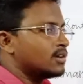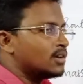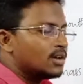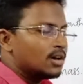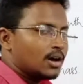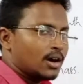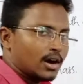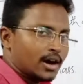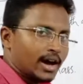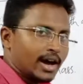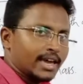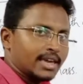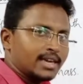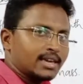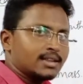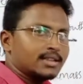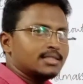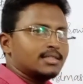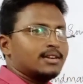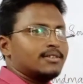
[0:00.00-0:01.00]
higher
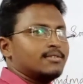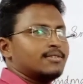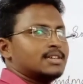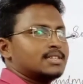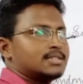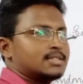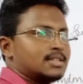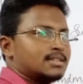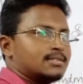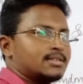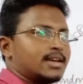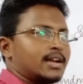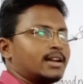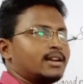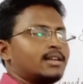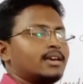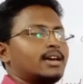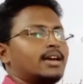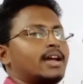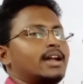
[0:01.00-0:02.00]
in the western side
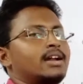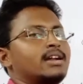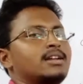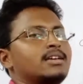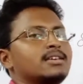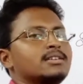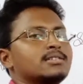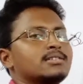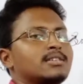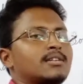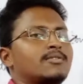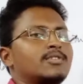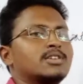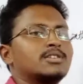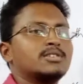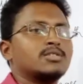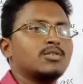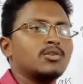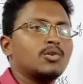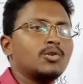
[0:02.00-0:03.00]
and somewhat
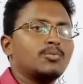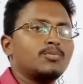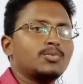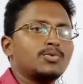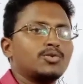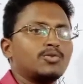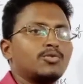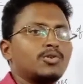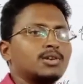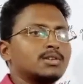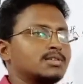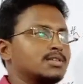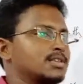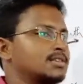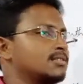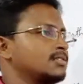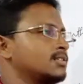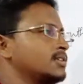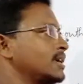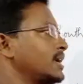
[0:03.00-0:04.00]
slope towards
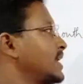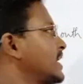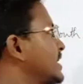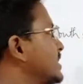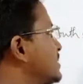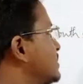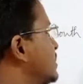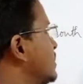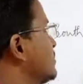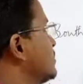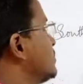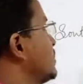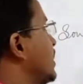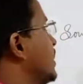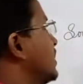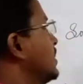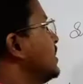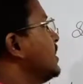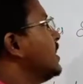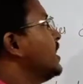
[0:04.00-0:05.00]
this eastern side.